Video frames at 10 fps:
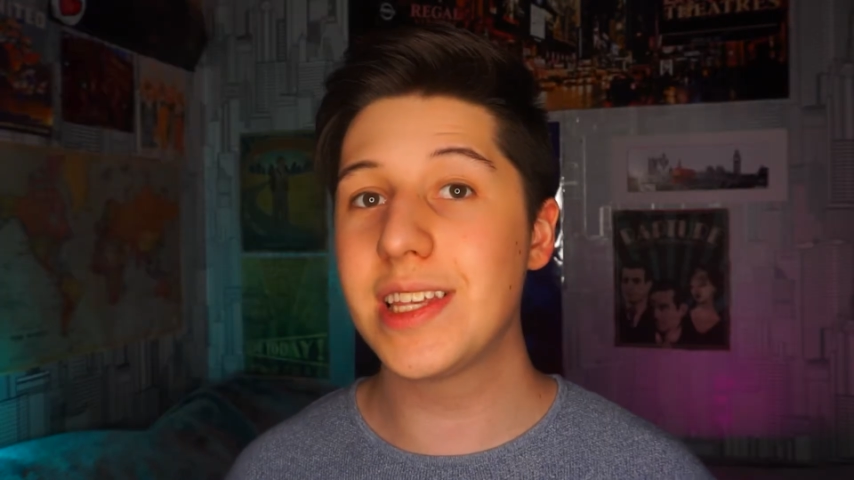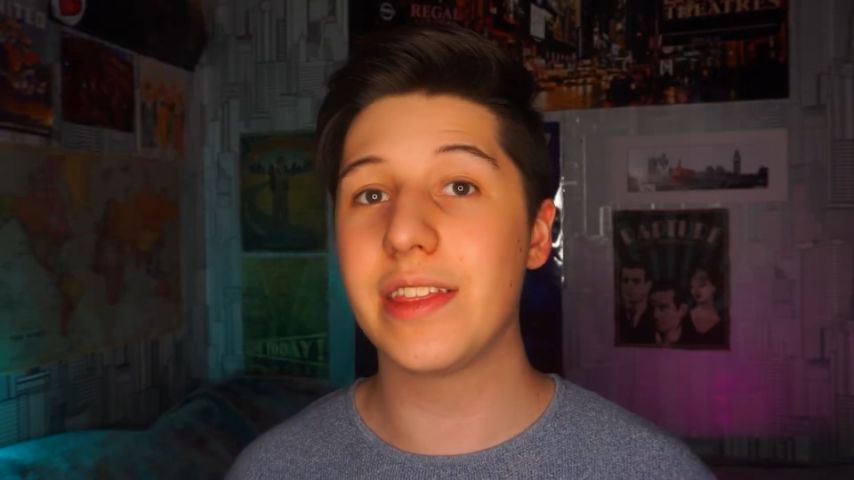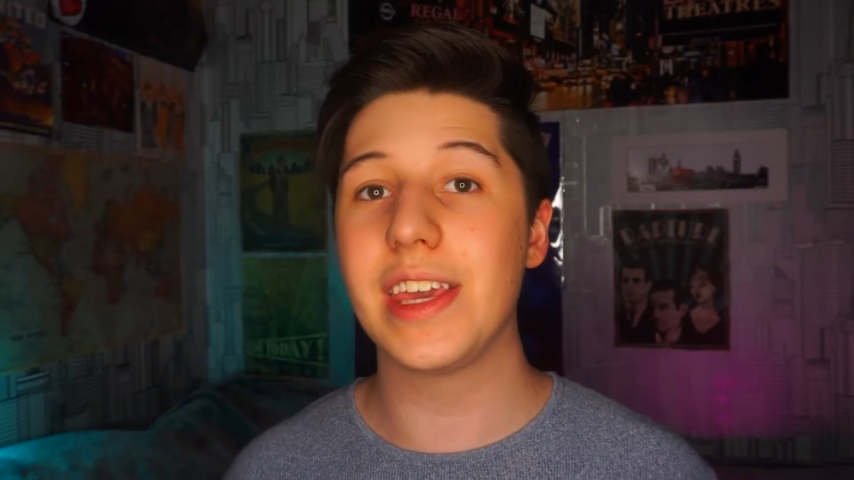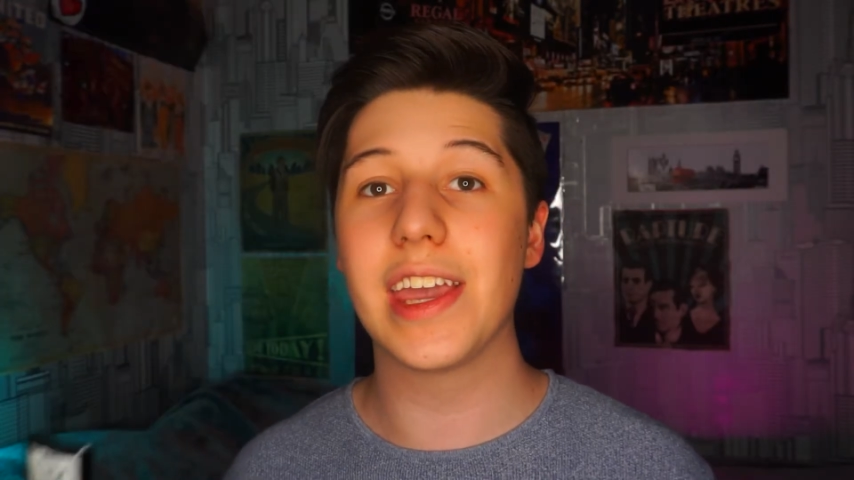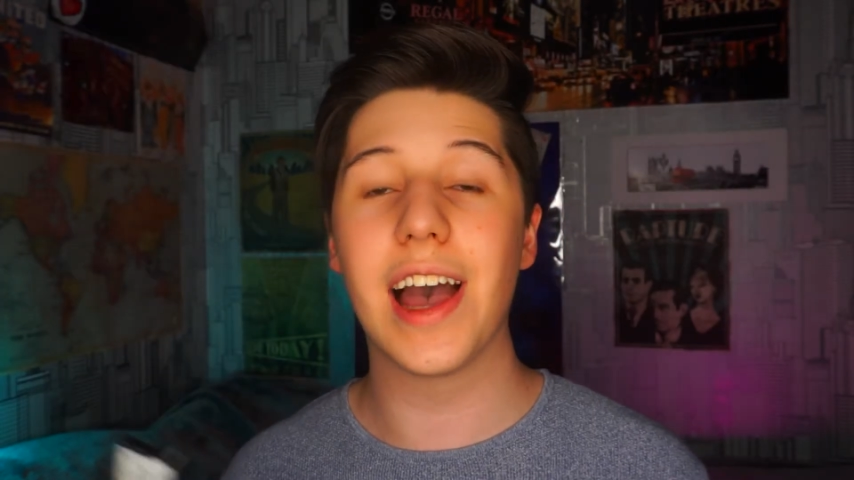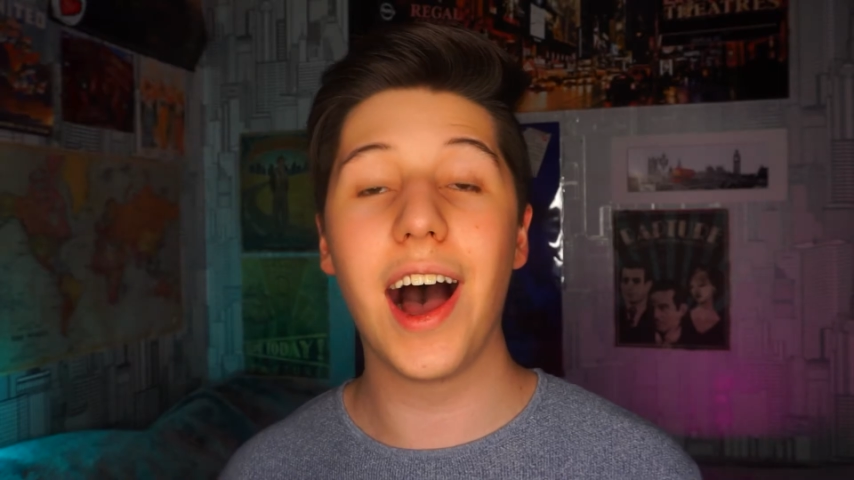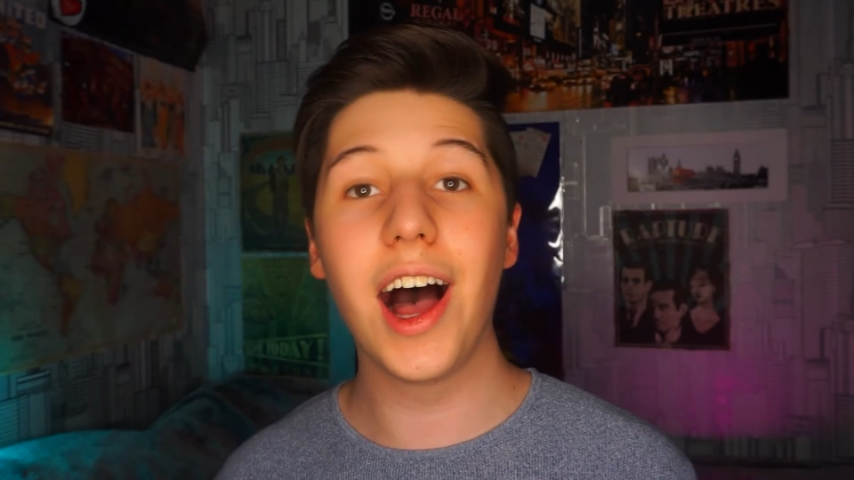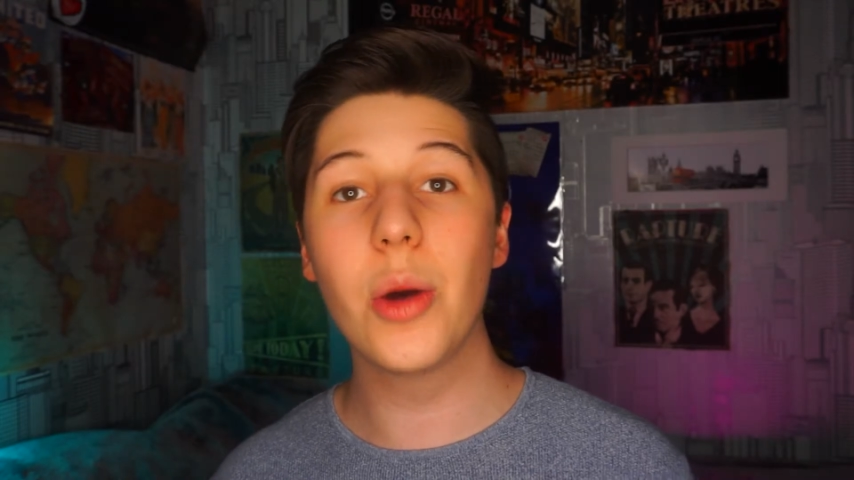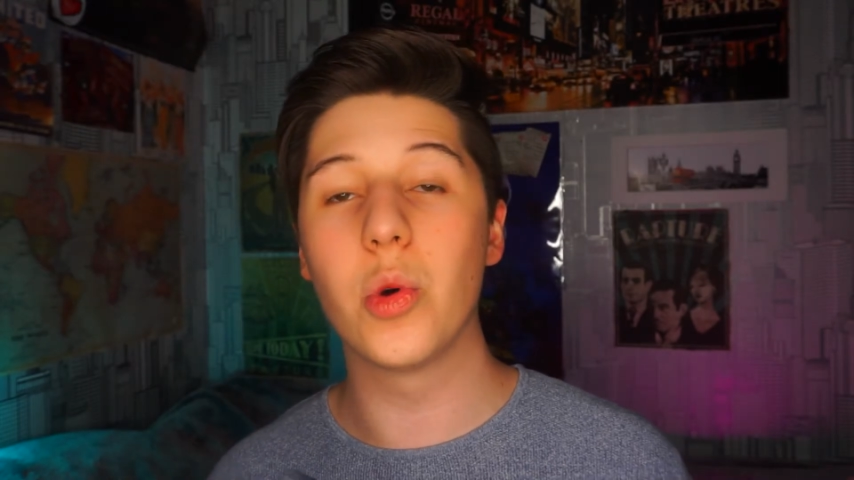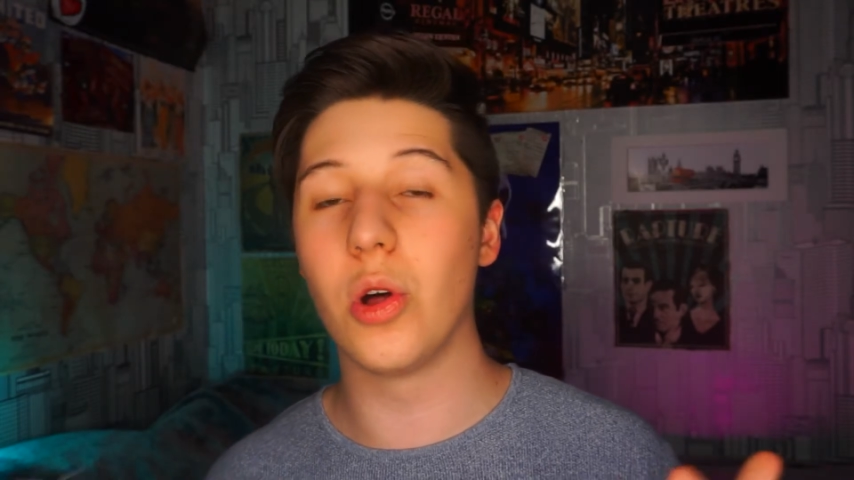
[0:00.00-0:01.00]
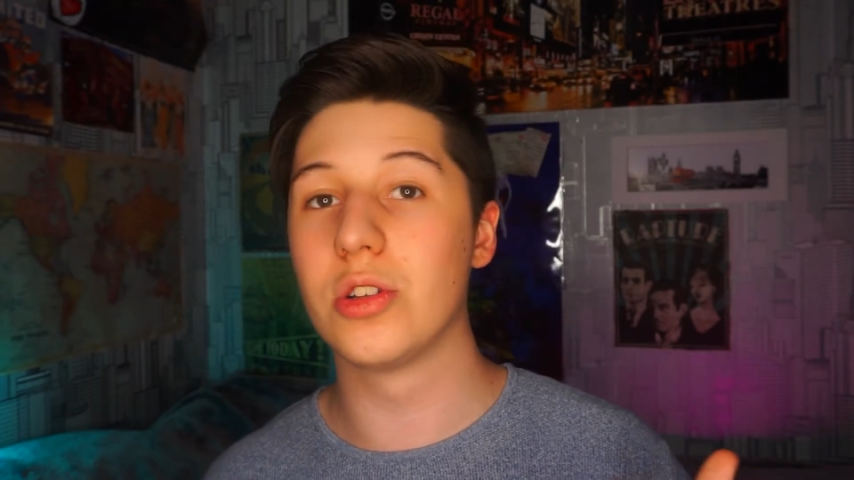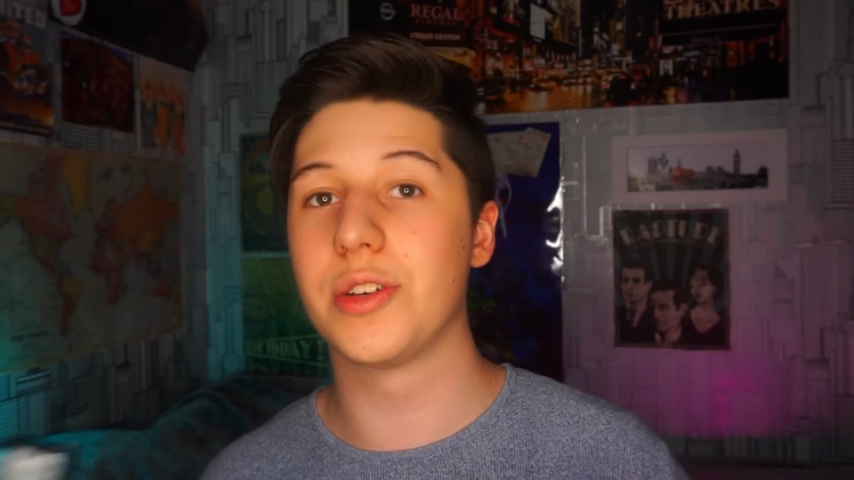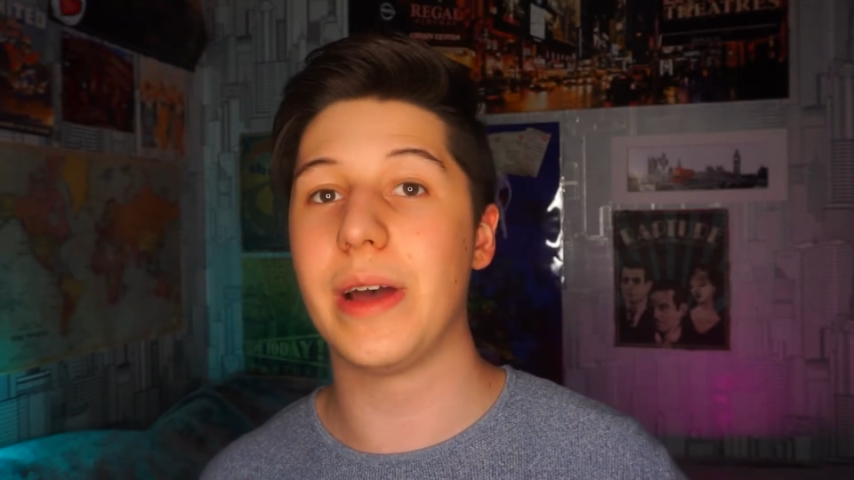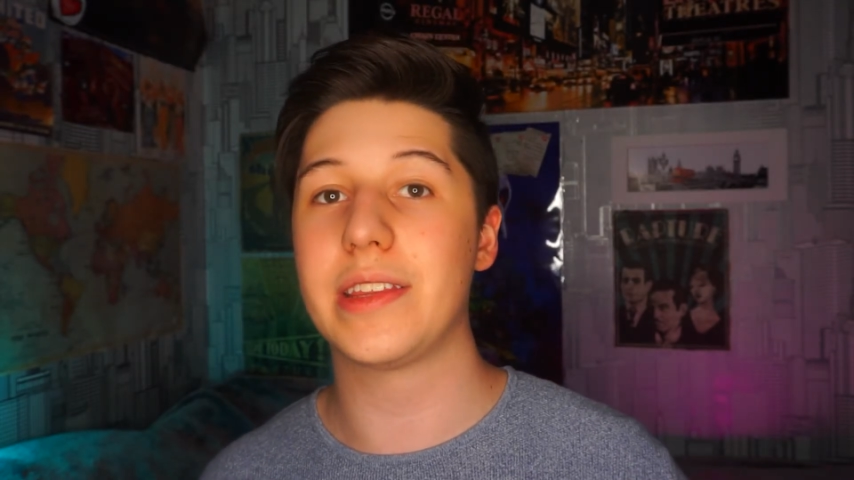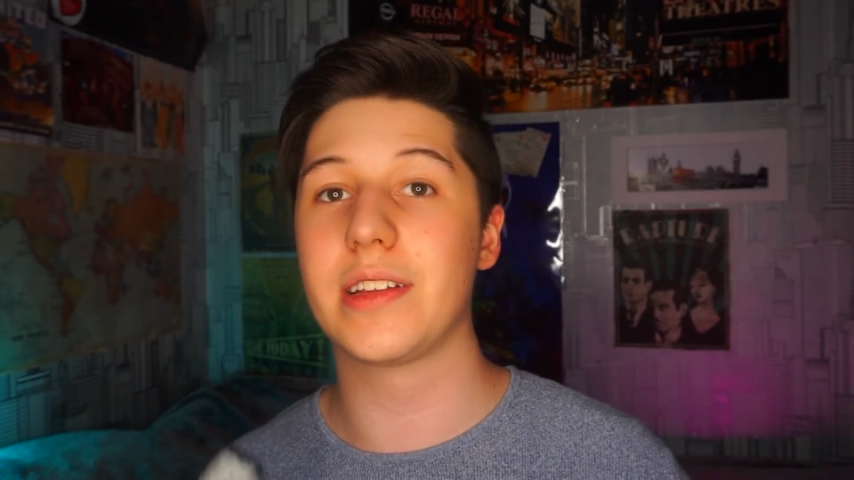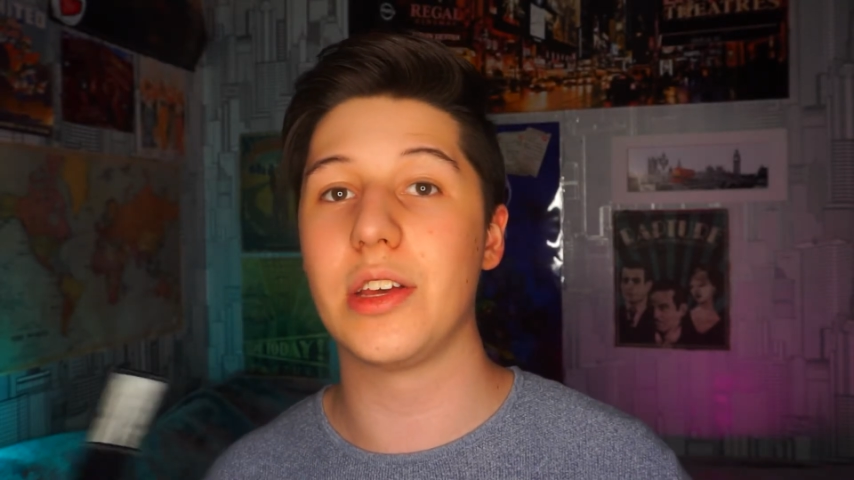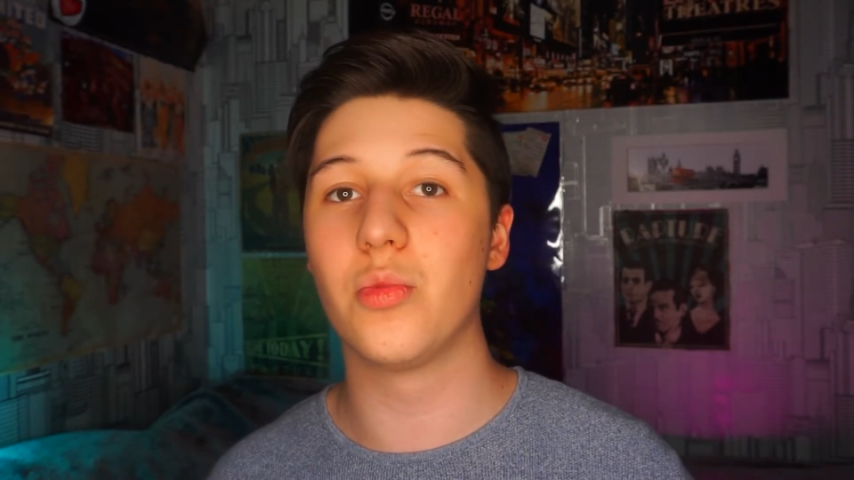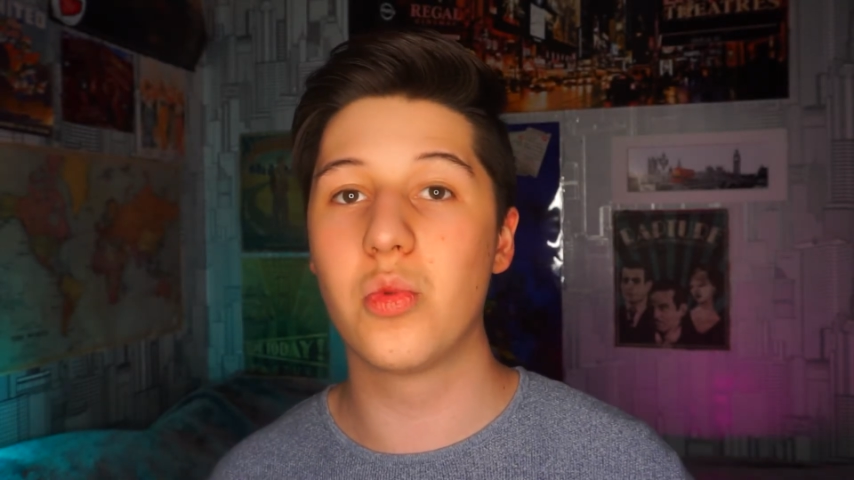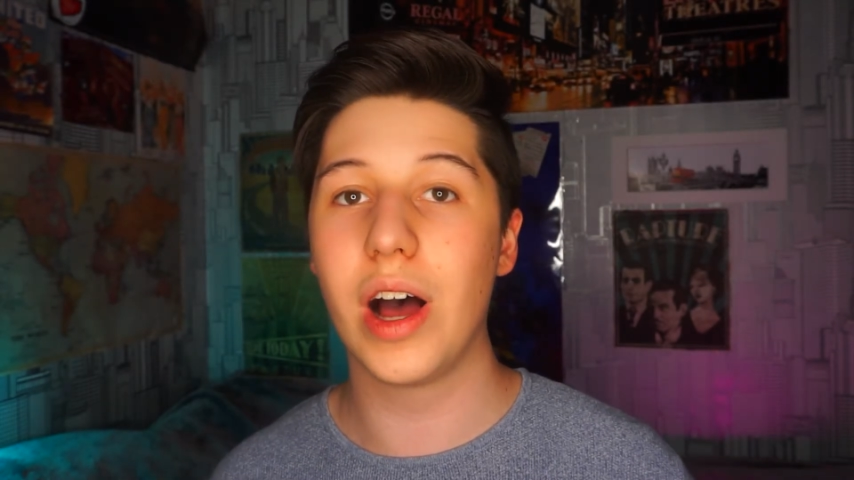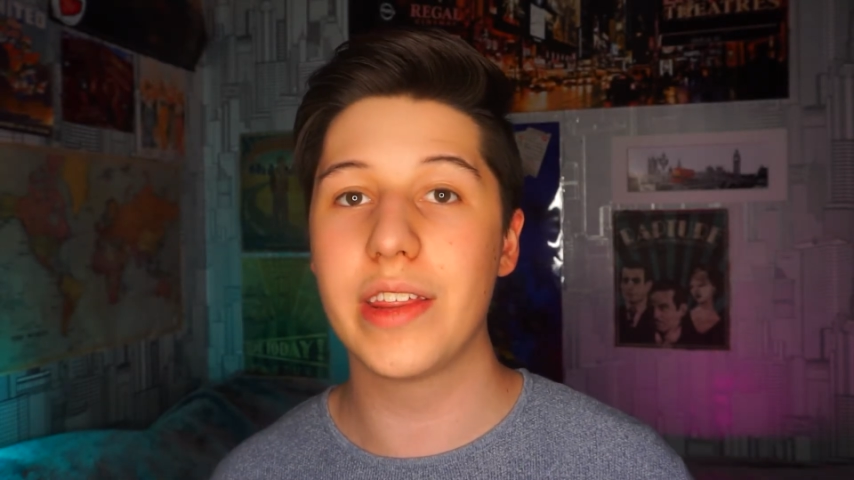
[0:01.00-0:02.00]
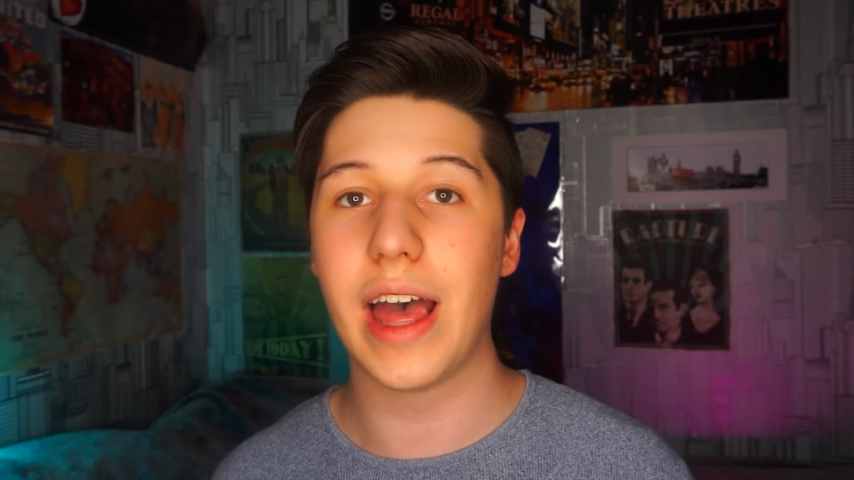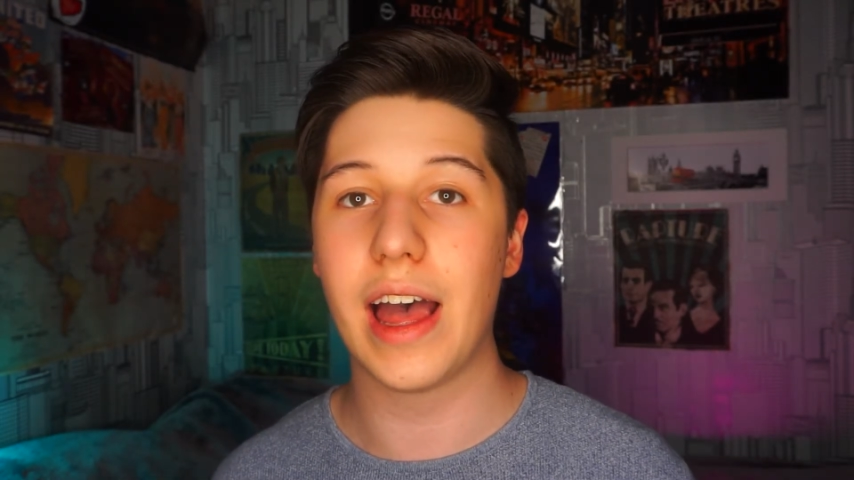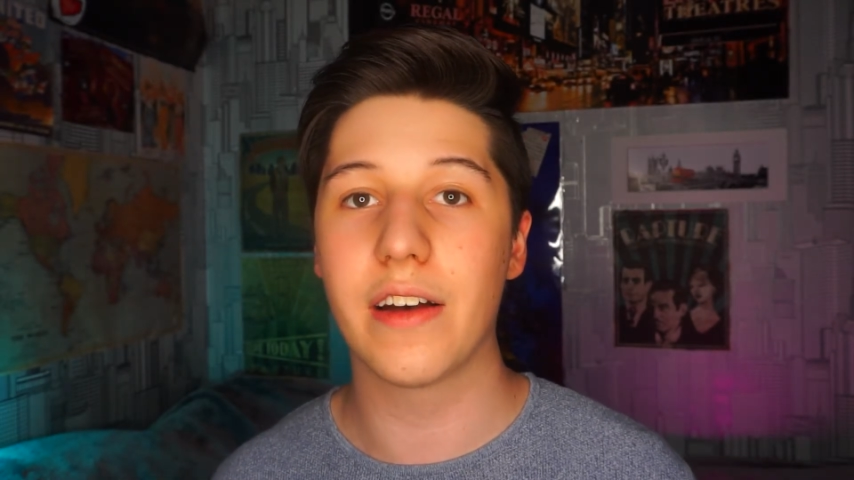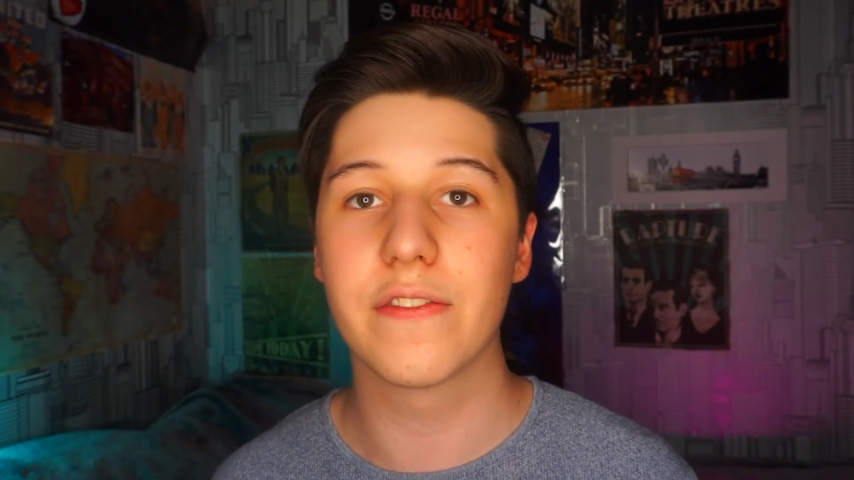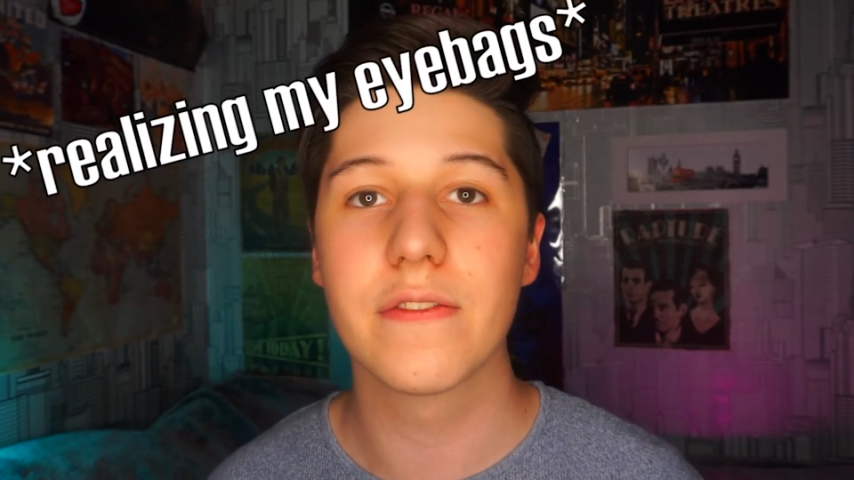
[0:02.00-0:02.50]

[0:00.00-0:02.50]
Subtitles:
that the AI will automatically rather have...